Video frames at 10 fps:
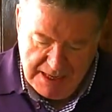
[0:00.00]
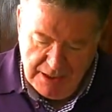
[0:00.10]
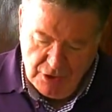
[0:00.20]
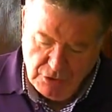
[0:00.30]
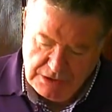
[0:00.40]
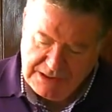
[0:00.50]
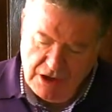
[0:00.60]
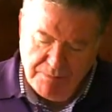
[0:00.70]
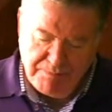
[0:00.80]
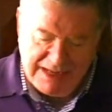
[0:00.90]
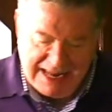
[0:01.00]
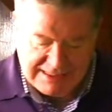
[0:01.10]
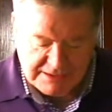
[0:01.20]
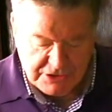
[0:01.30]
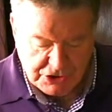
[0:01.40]
He also
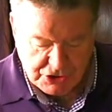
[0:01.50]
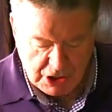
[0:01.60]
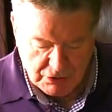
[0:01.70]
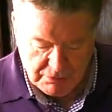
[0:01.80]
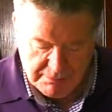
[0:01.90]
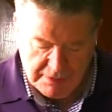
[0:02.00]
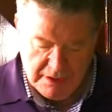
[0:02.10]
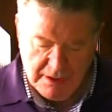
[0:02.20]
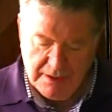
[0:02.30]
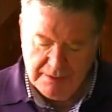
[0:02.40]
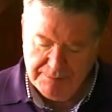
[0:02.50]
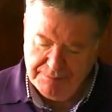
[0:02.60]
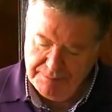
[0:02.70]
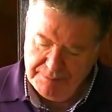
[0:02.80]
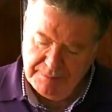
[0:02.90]
planned to show
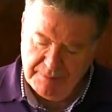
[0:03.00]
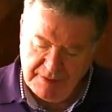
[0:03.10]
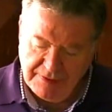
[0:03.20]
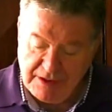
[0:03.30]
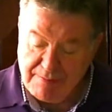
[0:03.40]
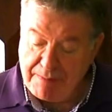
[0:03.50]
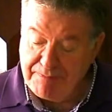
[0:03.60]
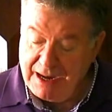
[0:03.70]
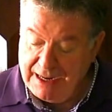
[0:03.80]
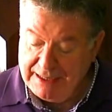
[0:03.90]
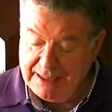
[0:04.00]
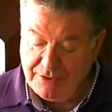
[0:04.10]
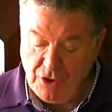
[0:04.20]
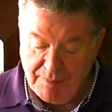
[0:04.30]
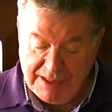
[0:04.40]
that the
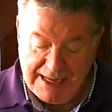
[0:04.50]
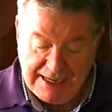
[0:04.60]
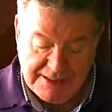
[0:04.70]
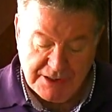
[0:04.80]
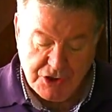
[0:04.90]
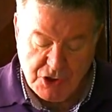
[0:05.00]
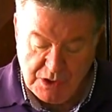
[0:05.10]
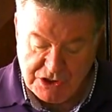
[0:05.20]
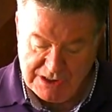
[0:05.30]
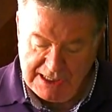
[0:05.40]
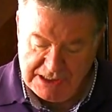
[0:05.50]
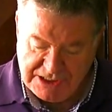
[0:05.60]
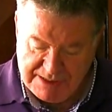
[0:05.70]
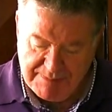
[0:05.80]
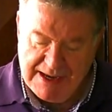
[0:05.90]
Mapai-dominated Jewish
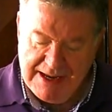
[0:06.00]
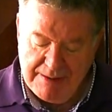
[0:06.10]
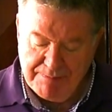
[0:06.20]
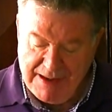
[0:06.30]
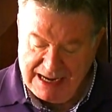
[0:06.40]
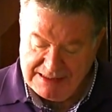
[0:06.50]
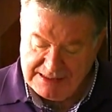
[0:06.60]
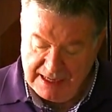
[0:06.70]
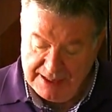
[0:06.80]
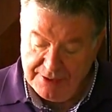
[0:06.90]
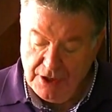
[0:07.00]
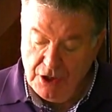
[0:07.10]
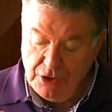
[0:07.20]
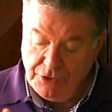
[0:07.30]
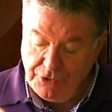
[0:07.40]
leadership in Palestine
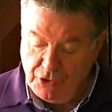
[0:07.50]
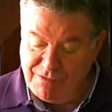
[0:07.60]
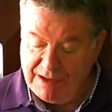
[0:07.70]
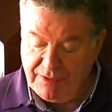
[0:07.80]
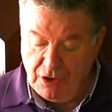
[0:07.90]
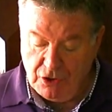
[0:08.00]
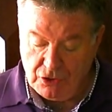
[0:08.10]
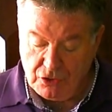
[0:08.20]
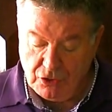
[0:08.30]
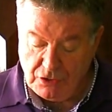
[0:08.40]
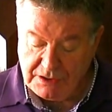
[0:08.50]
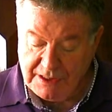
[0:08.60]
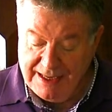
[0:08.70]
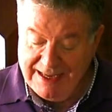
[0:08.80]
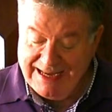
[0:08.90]
during the Holocaust
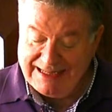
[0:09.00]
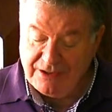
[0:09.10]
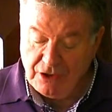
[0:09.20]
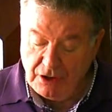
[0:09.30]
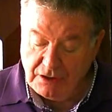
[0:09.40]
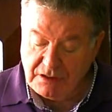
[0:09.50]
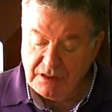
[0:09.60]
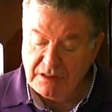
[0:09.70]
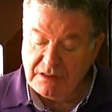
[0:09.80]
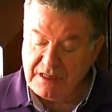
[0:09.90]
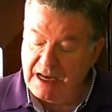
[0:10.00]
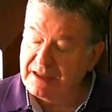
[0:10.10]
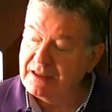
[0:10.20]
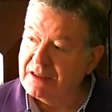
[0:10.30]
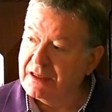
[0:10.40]
had not
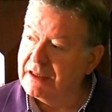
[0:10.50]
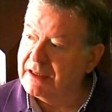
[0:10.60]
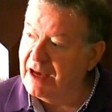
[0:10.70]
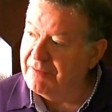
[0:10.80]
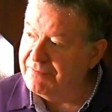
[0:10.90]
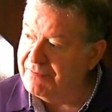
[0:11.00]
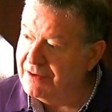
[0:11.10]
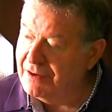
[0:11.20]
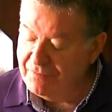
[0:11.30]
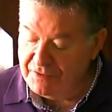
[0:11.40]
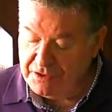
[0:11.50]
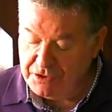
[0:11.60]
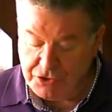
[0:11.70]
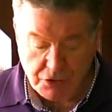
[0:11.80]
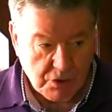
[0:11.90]
done enough for the
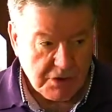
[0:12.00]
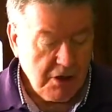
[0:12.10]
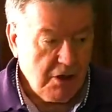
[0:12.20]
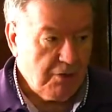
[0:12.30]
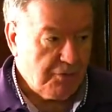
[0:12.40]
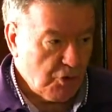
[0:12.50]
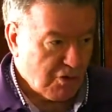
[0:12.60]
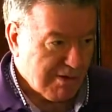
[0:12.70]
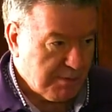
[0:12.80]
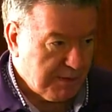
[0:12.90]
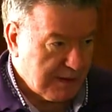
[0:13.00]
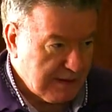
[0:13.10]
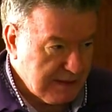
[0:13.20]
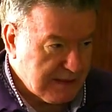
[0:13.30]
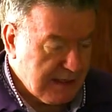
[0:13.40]
Jews of Europe.
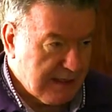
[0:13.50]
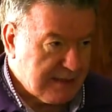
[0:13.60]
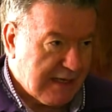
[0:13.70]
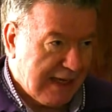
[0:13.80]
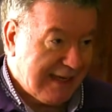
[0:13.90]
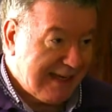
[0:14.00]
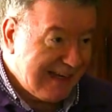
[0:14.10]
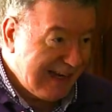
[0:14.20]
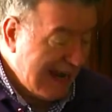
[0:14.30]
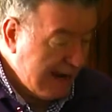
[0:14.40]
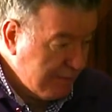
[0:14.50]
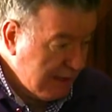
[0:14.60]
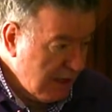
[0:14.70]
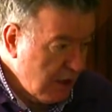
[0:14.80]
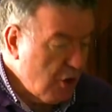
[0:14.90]
This is a
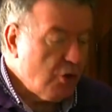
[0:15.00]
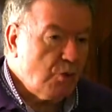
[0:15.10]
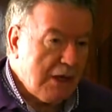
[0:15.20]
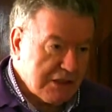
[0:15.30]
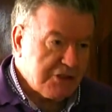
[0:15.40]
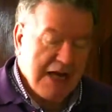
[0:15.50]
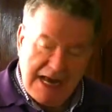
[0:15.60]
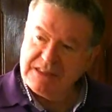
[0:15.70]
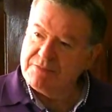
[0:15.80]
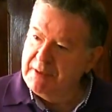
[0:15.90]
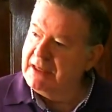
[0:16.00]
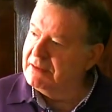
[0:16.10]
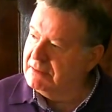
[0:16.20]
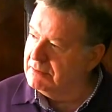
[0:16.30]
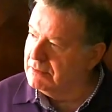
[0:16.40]
claim which has
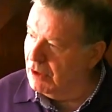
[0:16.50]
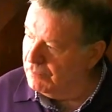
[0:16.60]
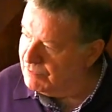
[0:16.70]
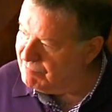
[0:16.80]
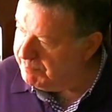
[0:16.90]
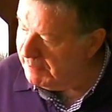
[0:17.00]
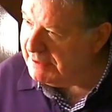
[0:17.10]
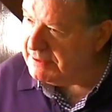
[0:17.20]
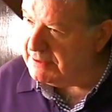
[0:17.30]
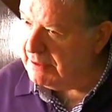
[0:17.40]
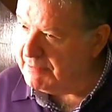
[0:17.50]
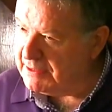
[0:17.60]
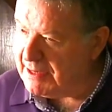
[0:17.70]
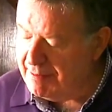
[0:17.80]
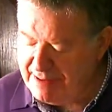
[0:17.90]
been often repeated, and I'm going
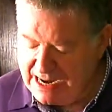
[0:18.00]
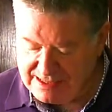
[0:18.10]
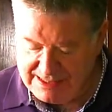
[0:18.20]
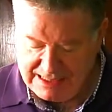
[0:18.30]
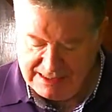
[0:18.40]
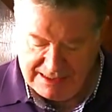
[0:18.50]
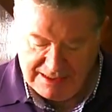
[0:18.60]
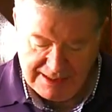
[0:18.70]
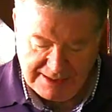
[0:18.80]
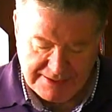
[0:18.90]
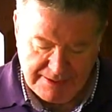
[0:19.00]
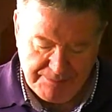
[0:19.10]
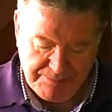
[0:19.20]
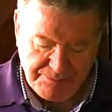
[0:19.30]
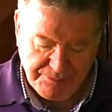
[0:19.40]
to come back to that a little later.
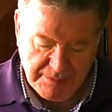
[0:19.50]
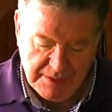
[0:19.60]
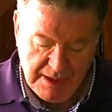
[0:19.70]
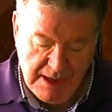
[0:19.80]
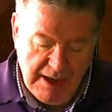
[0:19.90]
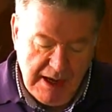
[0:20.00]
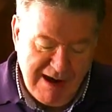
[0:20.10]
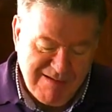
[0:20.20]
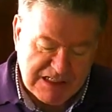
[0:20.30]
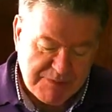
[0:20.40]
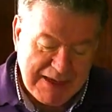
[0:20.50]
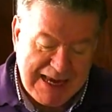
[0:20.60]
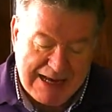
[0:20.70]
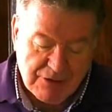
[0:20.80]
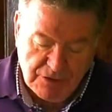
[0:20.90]
Hearings
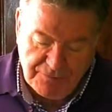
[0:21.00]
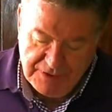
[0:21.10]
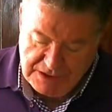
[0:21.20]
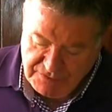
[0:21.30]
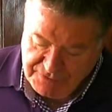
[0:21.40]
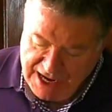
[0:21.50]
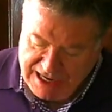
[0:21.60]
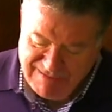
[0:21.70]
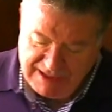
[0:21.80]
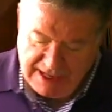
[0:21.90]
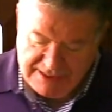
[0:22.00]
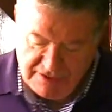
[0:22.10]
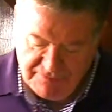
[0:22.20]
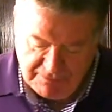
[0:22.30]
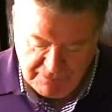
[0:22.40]
began on the 1st of January
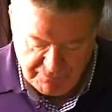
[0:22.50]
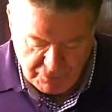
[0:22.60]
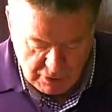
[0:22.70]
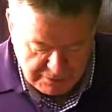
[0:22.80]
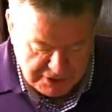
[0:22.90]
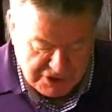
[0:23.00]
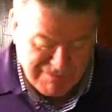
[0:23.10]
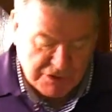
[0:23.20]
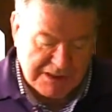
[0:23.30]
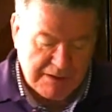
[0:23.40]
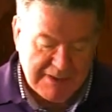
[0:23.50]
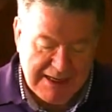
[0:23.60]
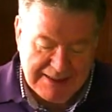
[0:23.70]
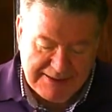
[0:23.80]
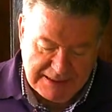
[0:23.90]
1954 in the Jerusalem
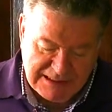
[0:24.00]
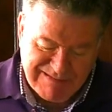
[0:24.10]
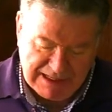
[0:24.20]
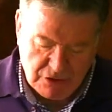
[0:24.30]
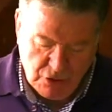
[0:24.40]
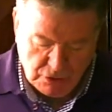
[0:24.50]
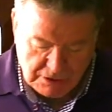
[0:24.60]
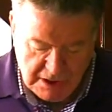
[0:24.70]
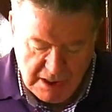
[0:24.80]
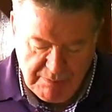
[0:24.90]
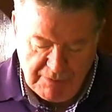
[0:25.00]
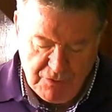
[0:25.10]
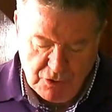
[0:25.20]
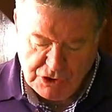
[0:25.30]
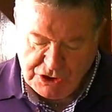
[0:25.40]
District Court
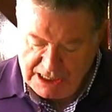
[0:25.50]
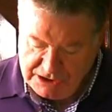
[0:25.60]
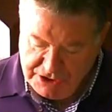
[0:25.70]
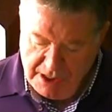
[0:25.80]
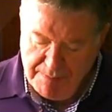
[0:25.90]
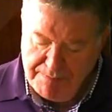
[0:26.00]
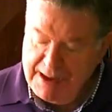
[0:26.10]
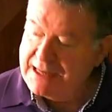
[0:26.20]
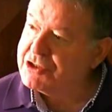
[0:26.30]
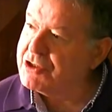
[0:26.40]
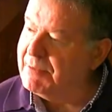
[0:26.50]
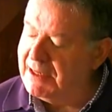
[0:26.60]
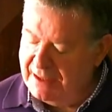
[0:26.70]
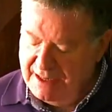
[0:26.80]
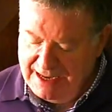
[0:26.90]
before Judge
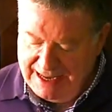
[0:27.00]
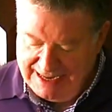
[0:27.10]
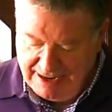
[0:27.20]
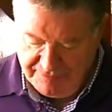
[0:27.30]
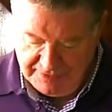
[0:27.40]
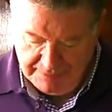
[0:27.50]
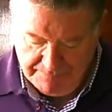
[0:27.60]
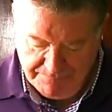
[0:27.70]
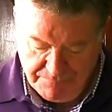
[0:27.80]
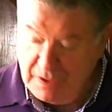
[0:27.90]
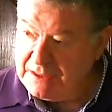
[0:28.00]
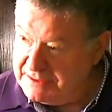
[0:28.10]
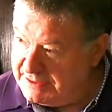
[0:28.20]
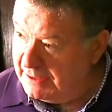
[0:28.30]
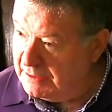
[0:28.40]
Benjamin Halevy, a
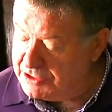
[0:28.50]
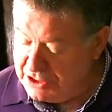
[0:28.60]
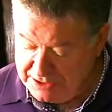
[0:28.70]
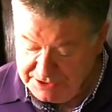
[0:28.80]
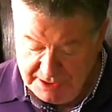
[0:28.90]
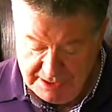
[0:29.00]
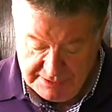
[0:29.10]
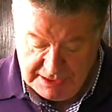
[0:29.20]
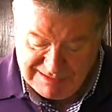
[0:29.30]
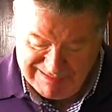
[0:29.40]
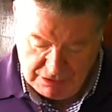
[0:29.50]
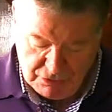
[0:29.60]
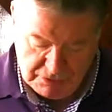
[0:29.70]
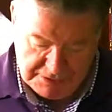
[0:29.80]
single judge, District Court.